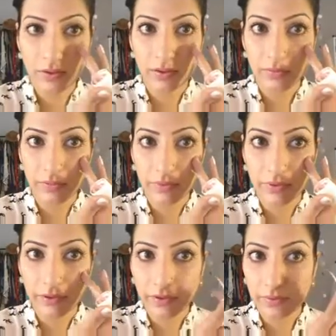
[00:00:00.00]
And I will
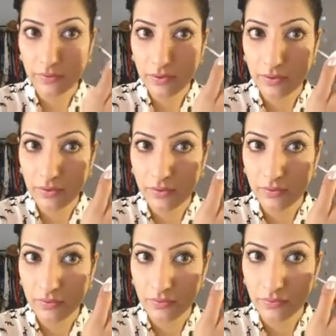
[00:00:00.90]
put it here as well.
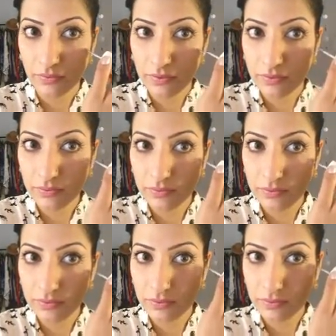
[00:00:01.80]
1,
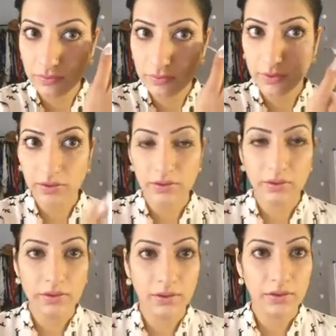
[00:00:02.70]
2, 3.
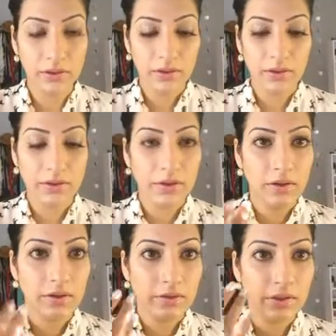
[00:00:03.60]

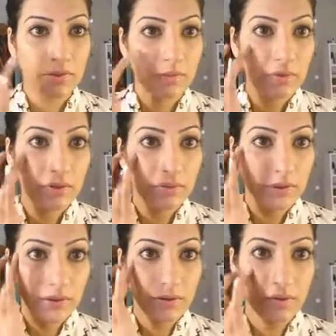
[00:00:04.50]
Taking my ring
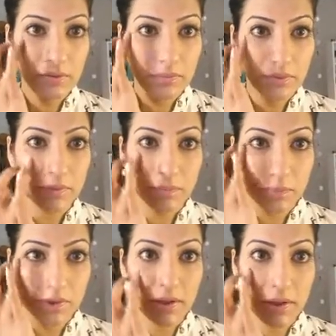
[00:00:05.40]
finger, I'm
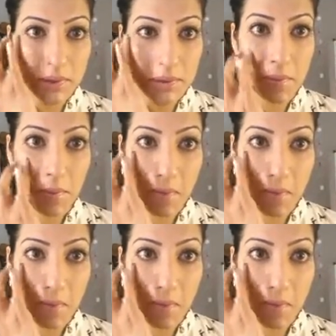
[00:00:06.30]
spread it.